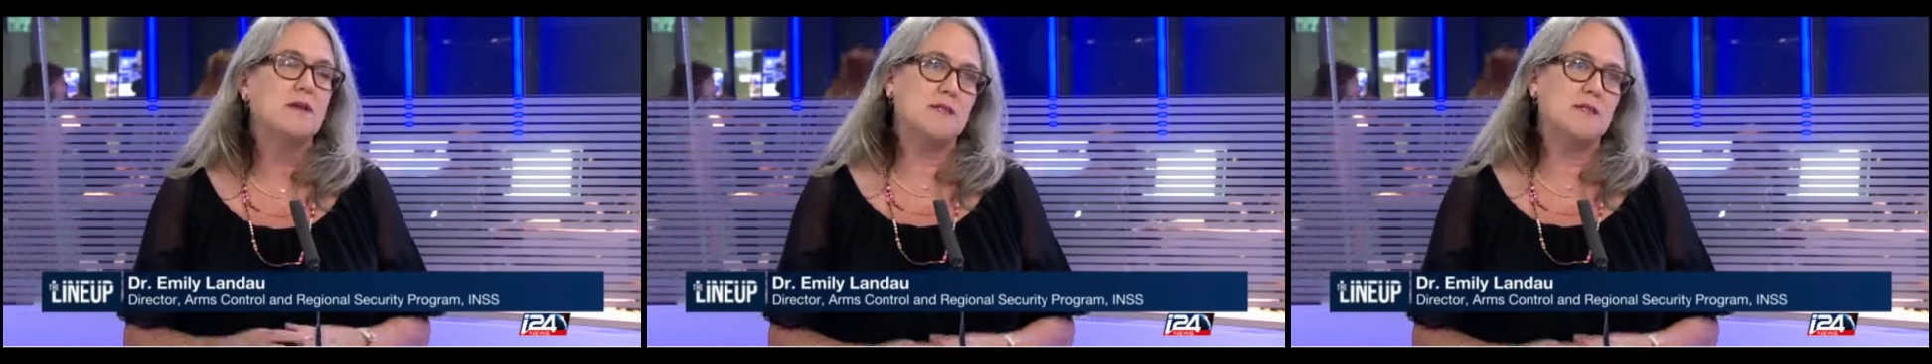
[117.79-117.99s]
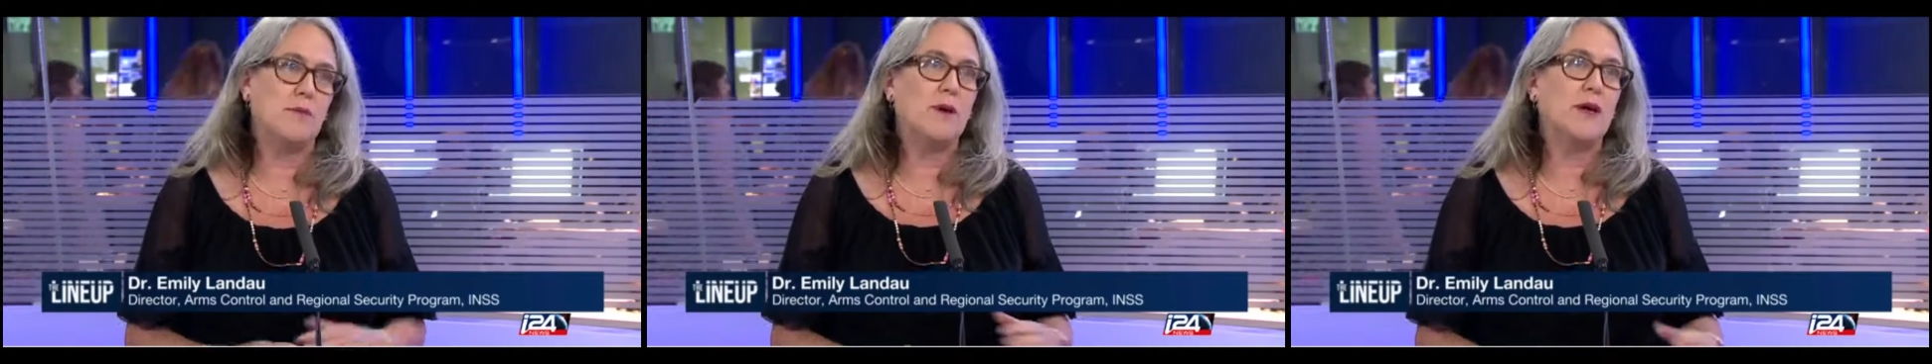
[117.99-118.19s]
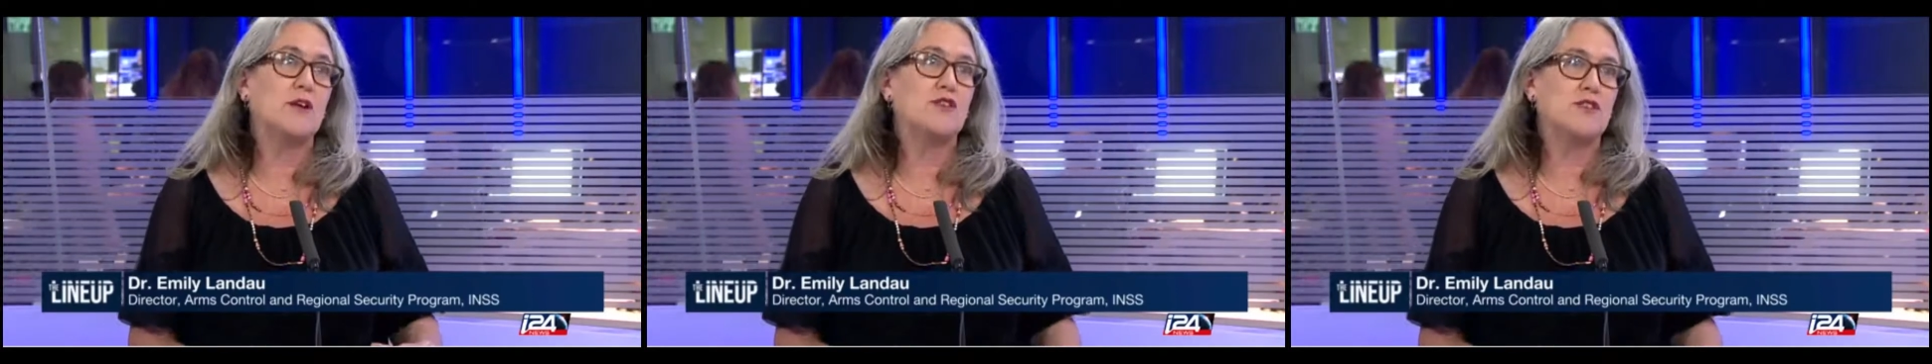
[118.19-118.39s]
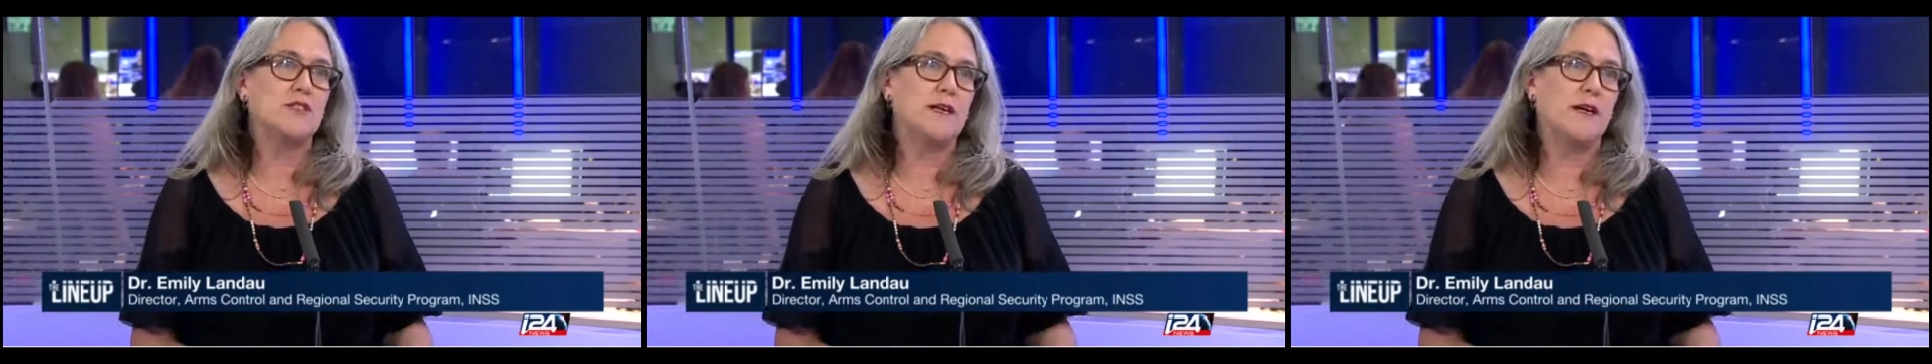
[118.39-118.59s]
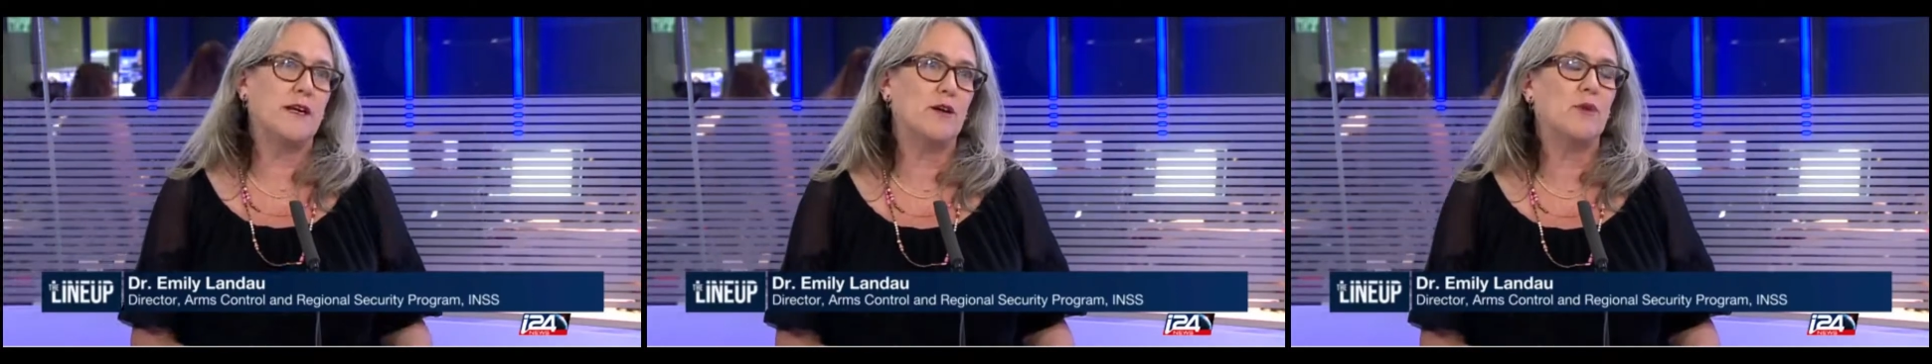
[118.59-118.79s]
some
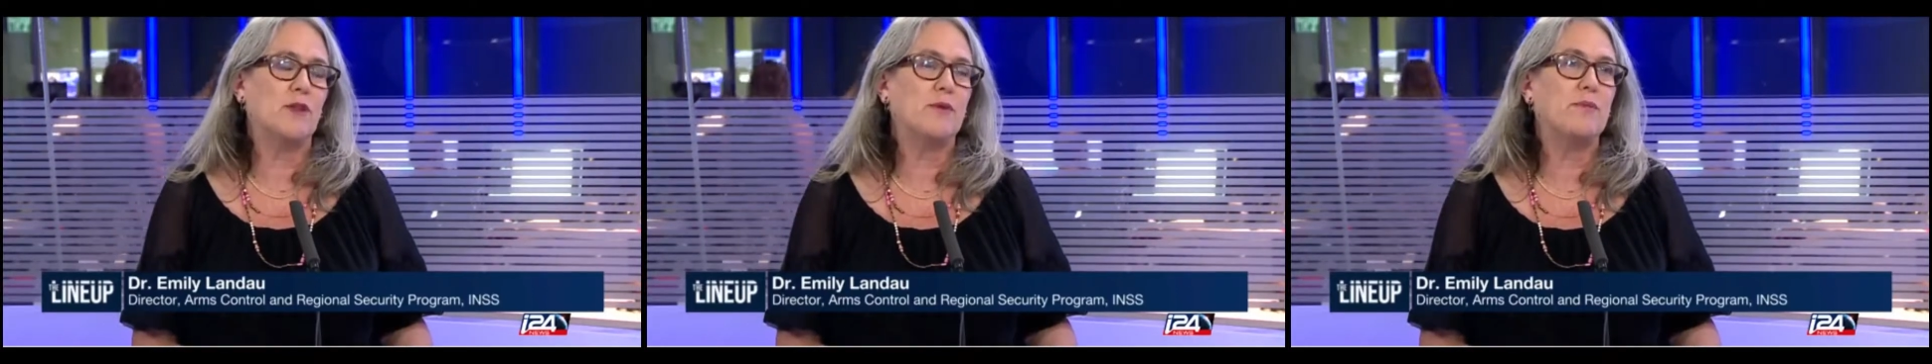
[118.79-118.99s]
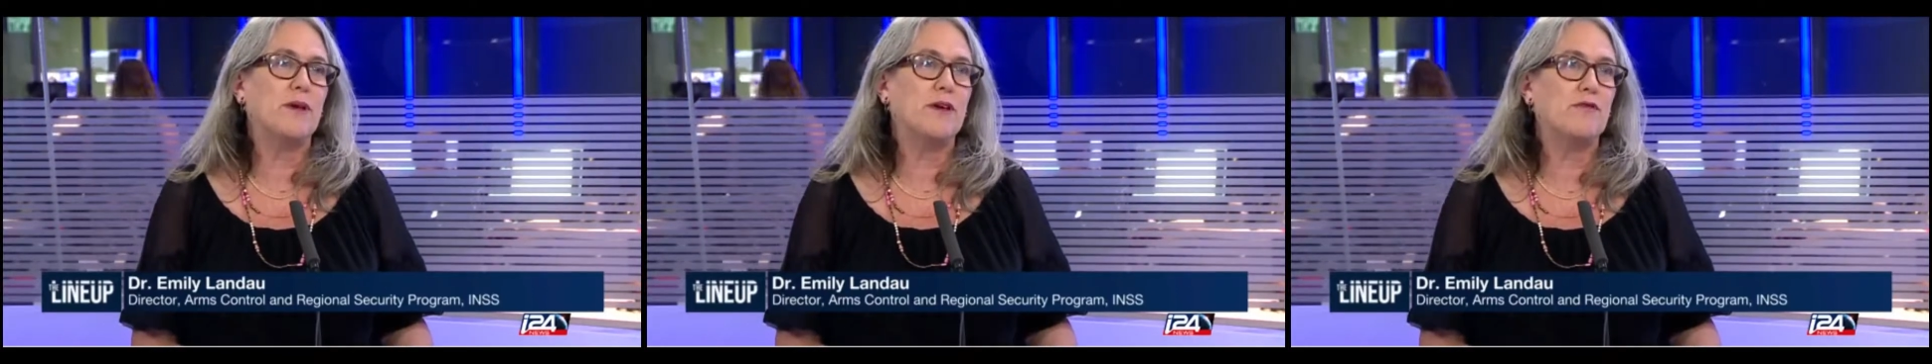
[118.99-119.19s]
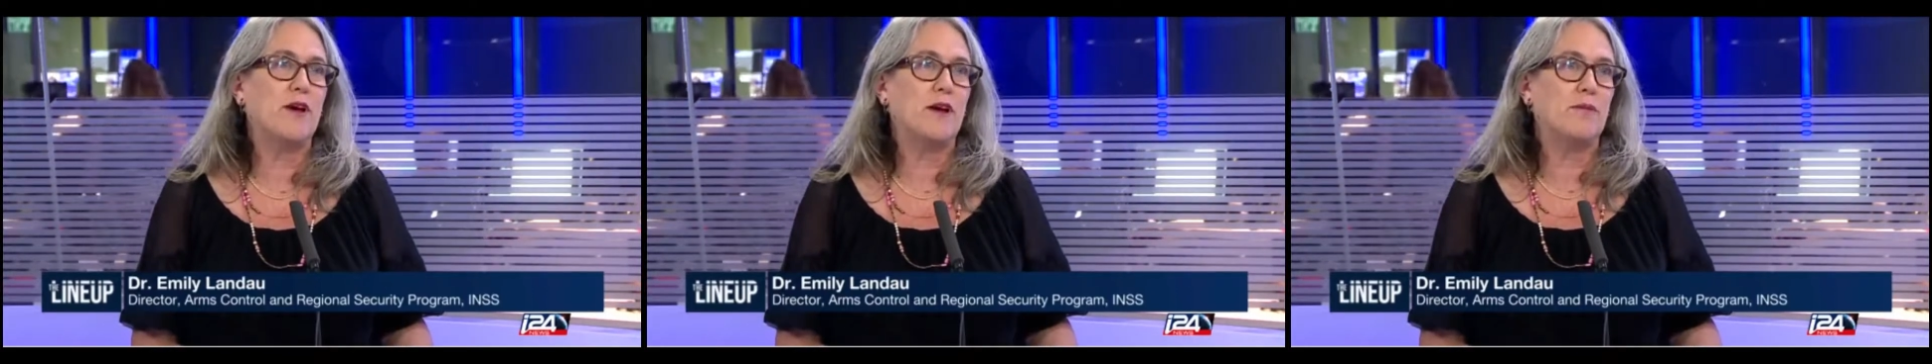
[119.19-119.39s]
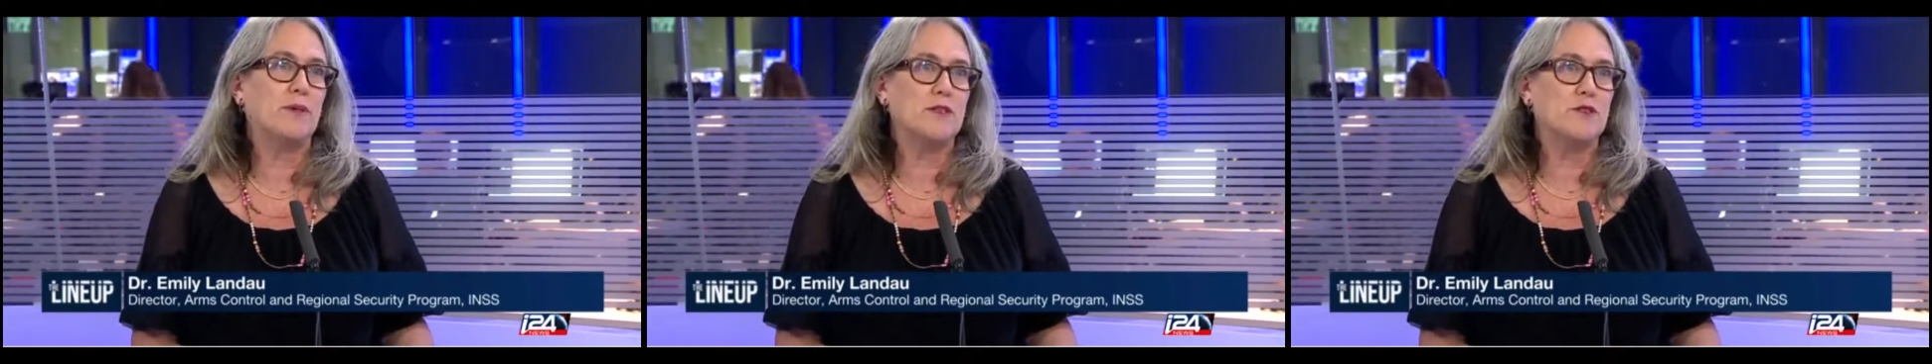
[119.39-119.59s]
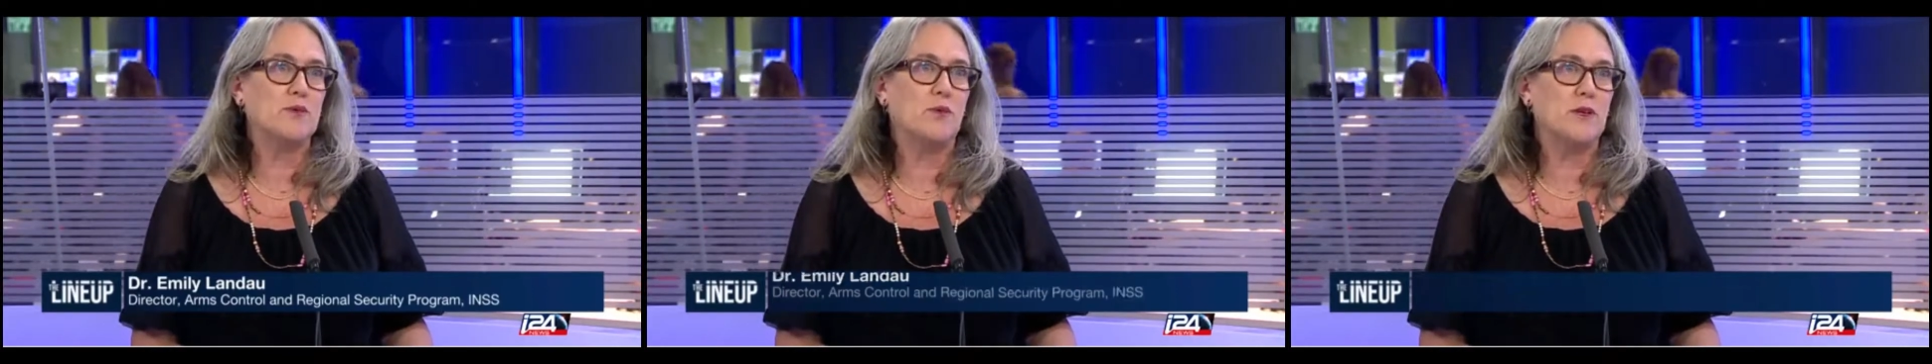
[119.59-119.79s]
understanding with the
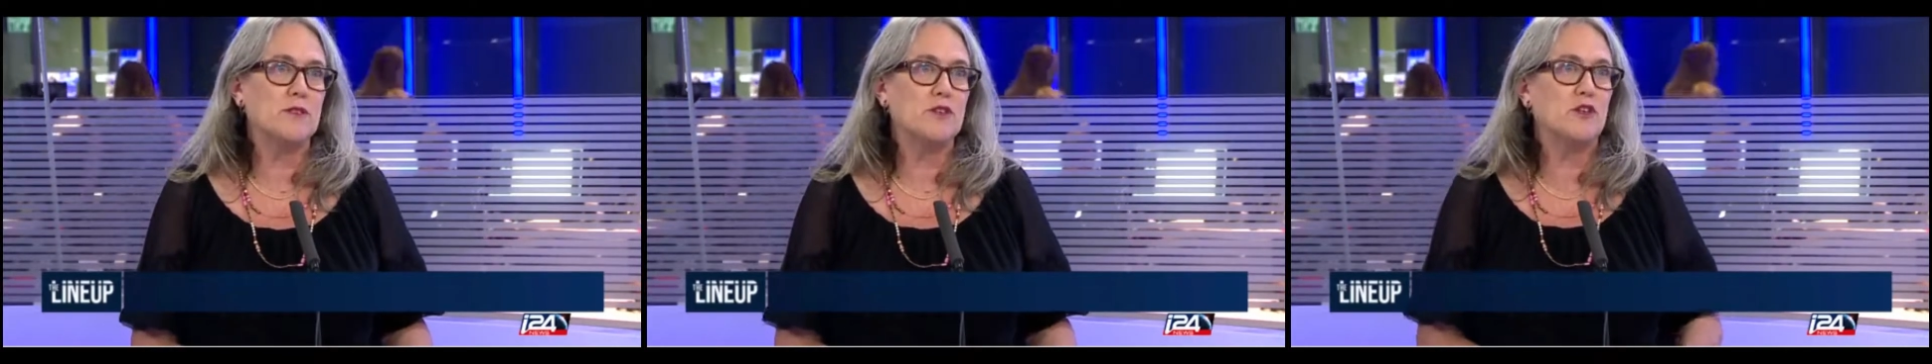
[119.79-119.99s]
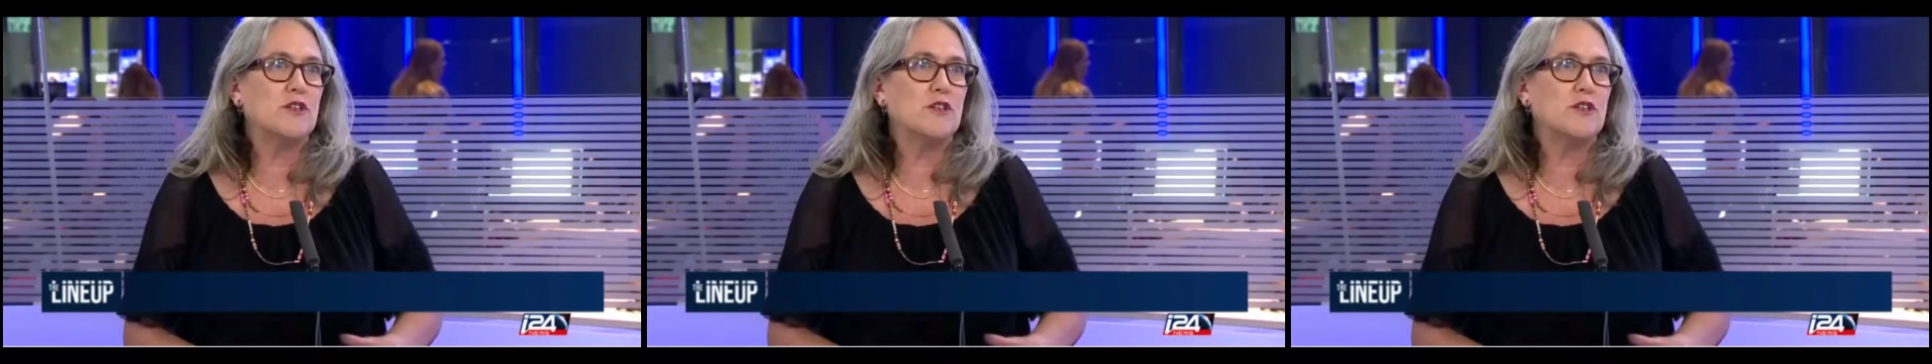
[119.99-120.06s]
P5+1.